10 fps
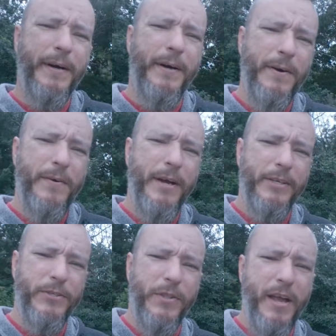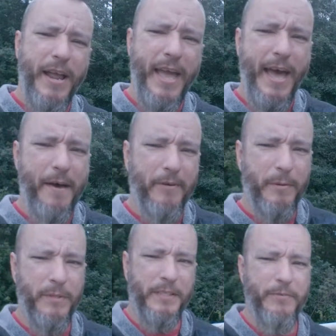Alright, so there you have it.
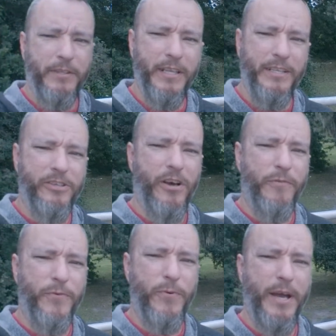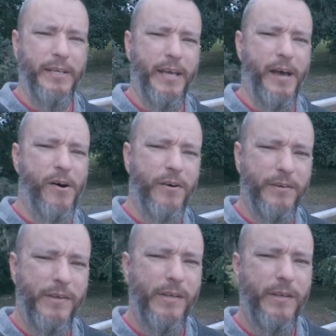I'm going to leave the lens on for right now.
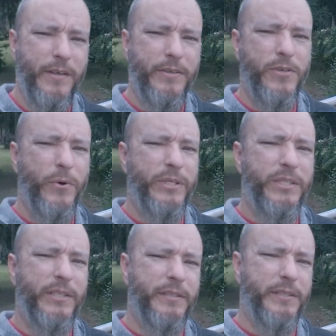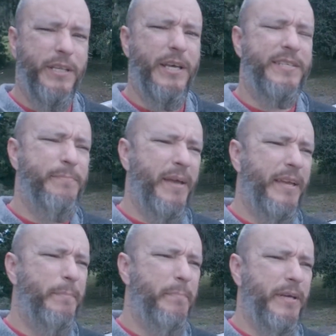So it does
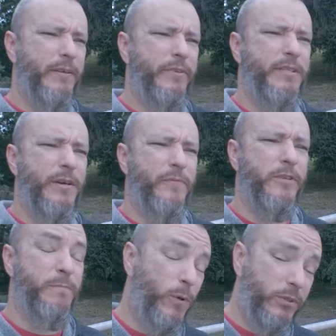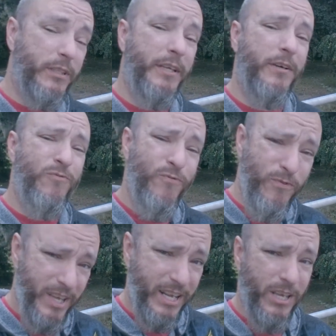make a bit of a difference, mostly on
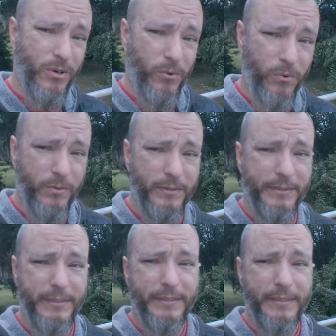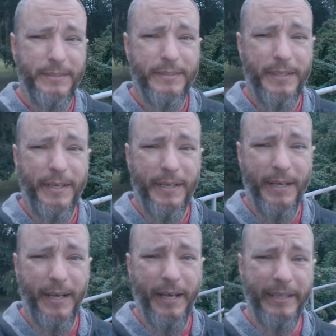video,
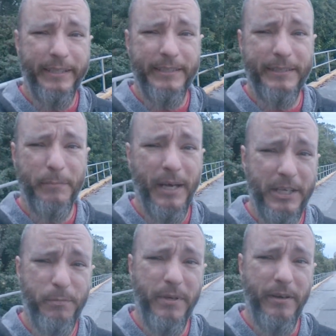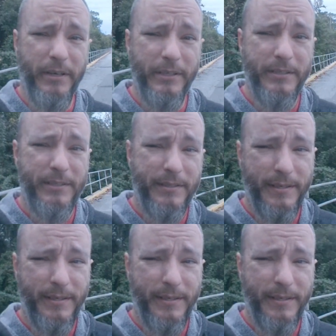at least in my experience.